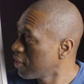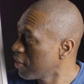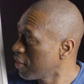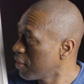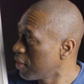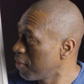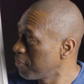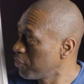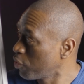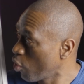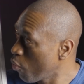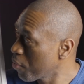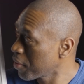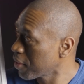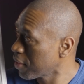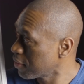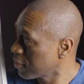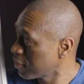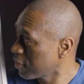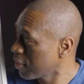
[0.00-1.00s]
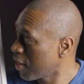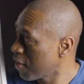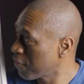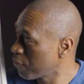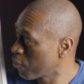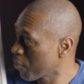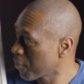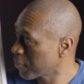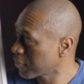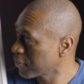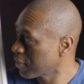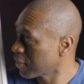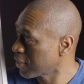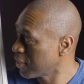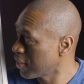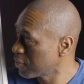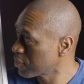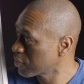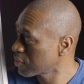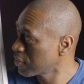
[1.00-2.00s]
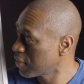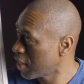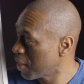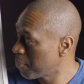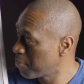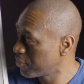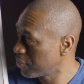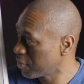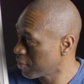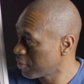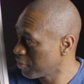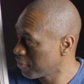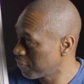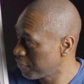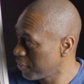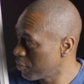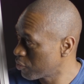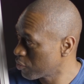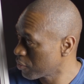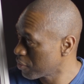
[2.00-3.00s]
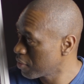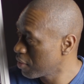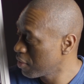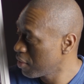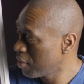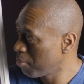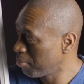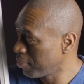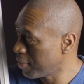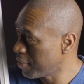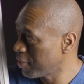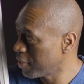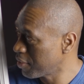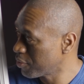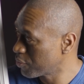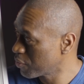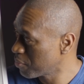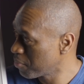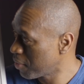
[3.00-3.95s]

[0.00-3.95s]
knowing it, I've worked against that particular feature bleeding into